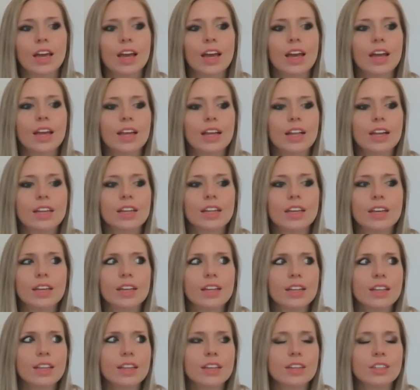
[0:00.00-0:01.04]
and
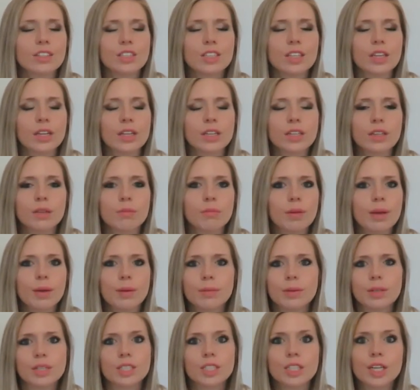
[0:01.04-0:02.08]
they're just gonna be
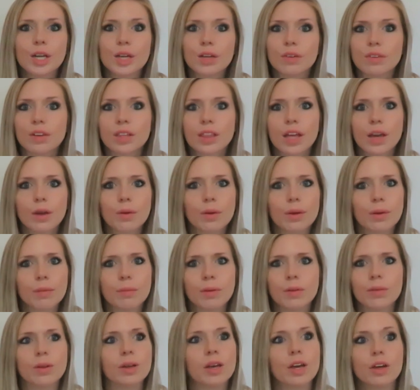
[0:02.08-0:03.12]
able to share everything. We're gonna
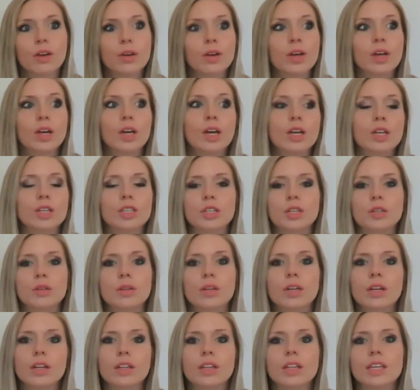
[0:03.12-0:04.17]
be able to go do
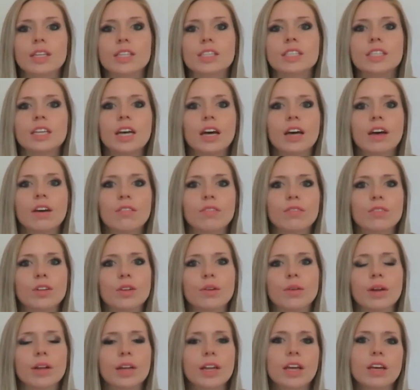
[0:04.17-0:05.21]
girly stuff,
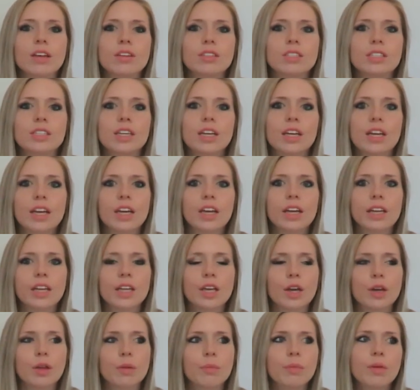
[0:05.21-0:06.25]
do her nails done,
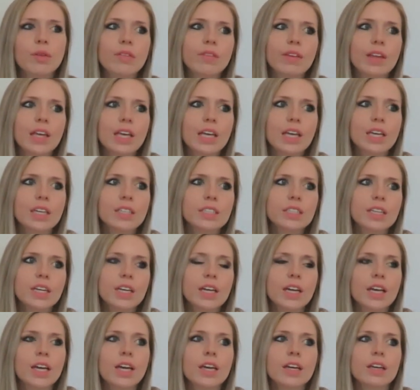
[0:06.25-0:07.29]
go to movies,
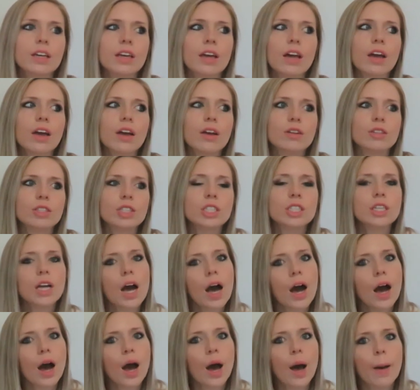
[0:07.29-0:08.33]
go
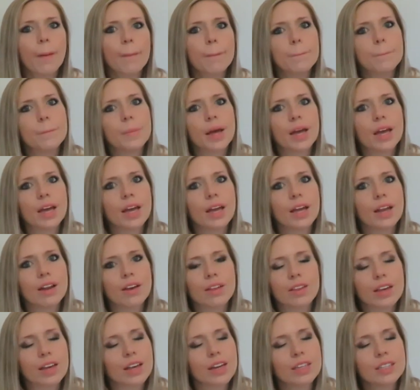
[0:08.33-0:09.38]
shop, and
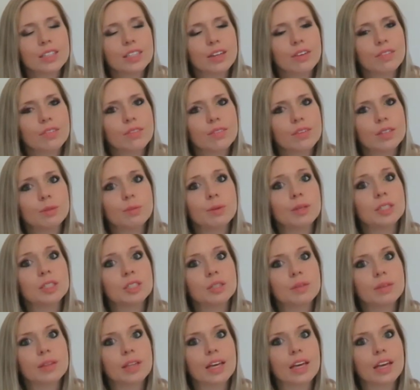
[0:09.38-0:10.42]
all that kind of stuff.
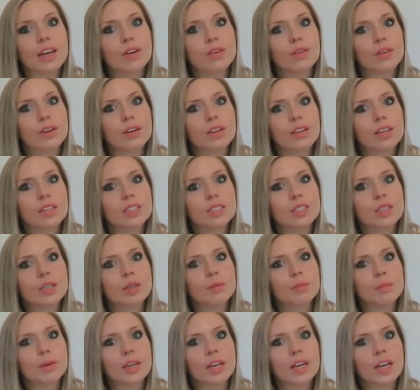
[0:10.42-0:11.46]
Especially when they get older, that's
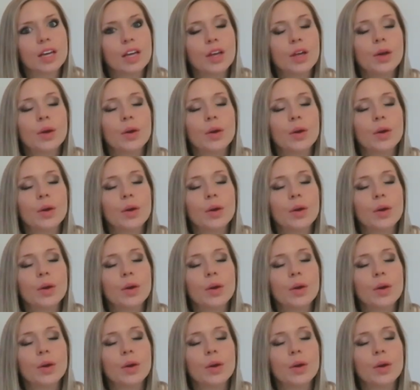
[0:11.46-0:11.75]
gonna be